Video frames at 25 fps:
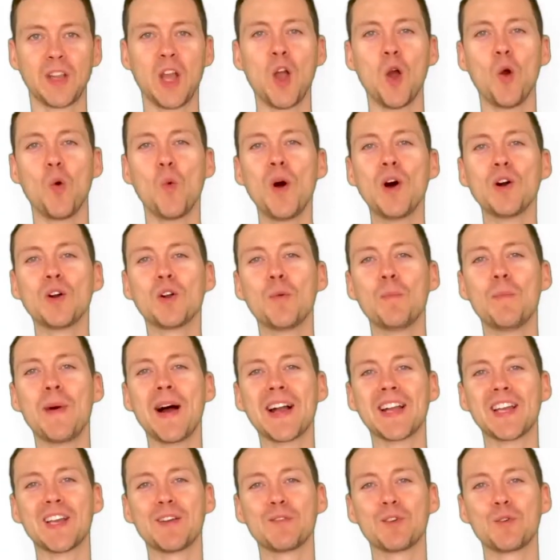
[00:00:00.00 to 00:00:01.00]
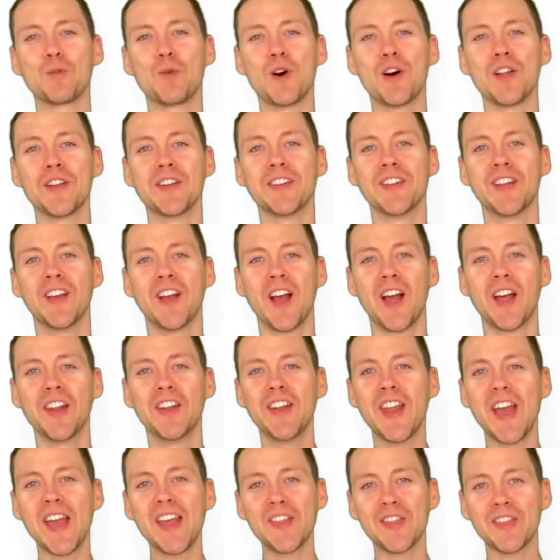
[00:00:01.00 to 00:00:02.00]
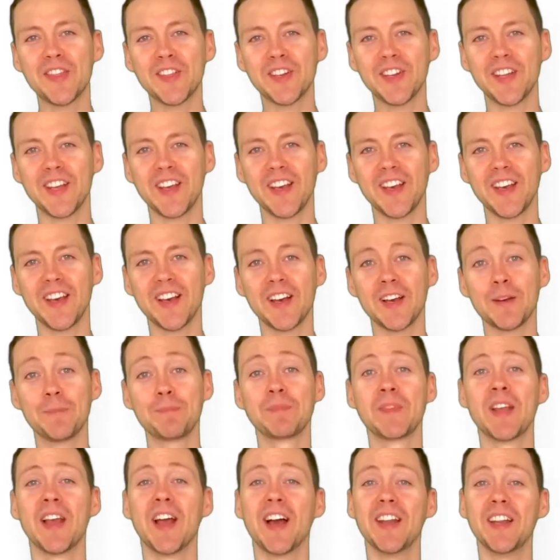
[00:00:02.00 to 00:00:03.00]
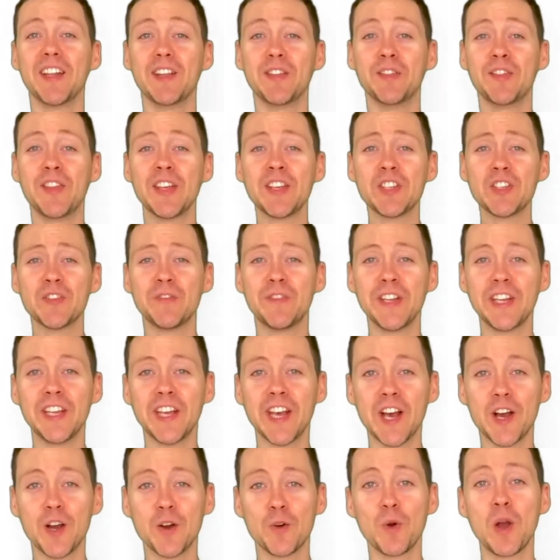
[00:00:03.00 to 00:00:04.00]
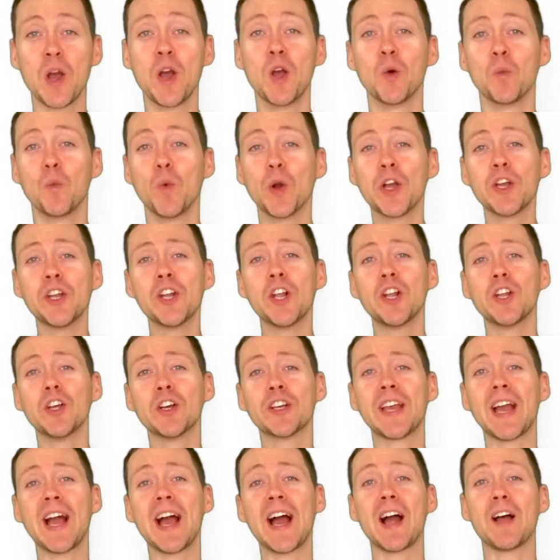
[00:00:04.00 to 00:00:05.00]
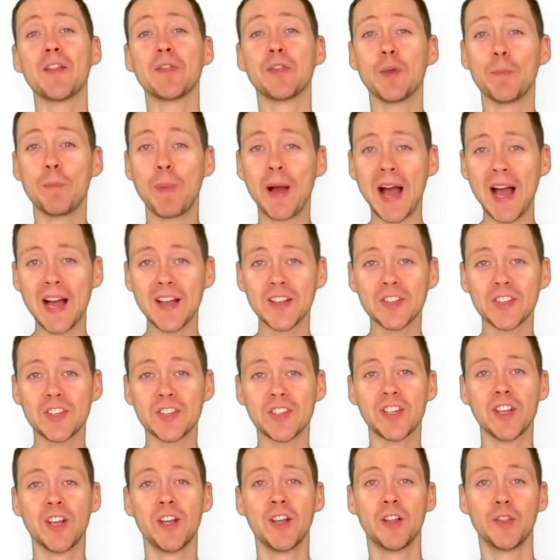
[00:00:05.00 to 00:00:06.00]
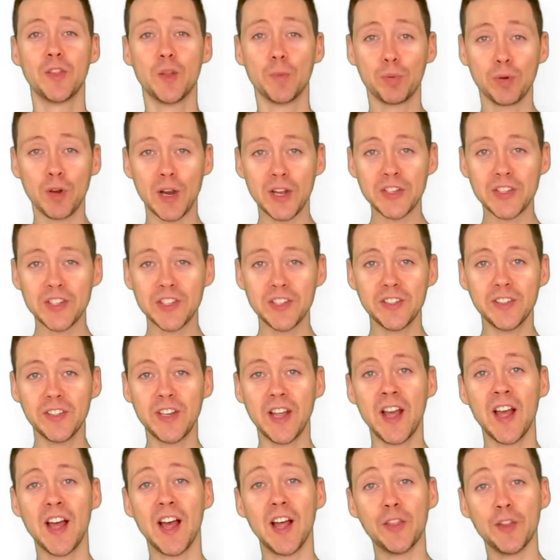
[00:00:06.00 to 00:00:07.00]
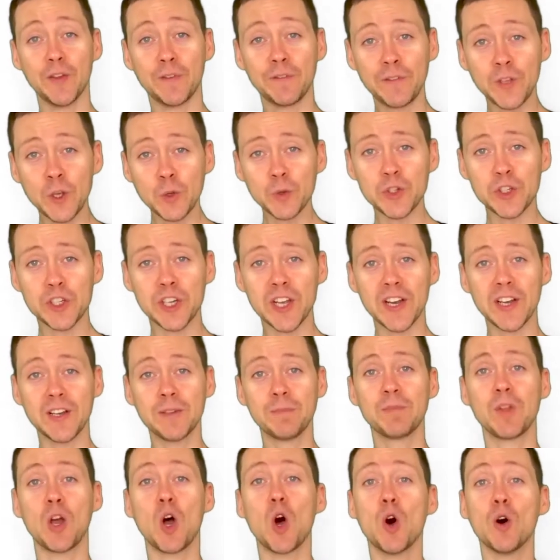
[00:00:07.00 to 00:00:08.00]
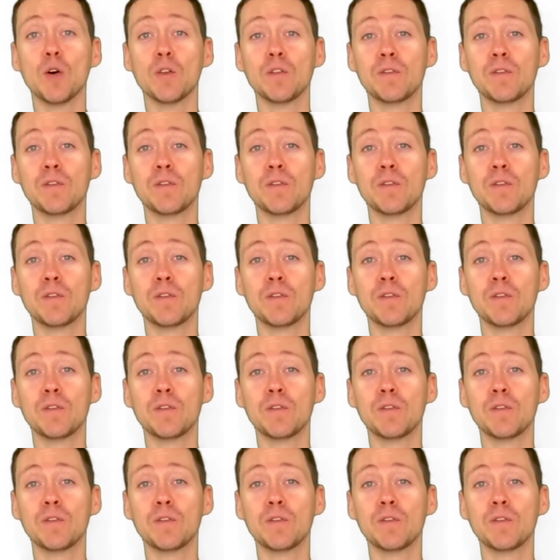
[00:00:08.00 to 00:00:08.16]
Welcome back everyone, Nathan here, and in this video we're going to look at the past, the present and the future of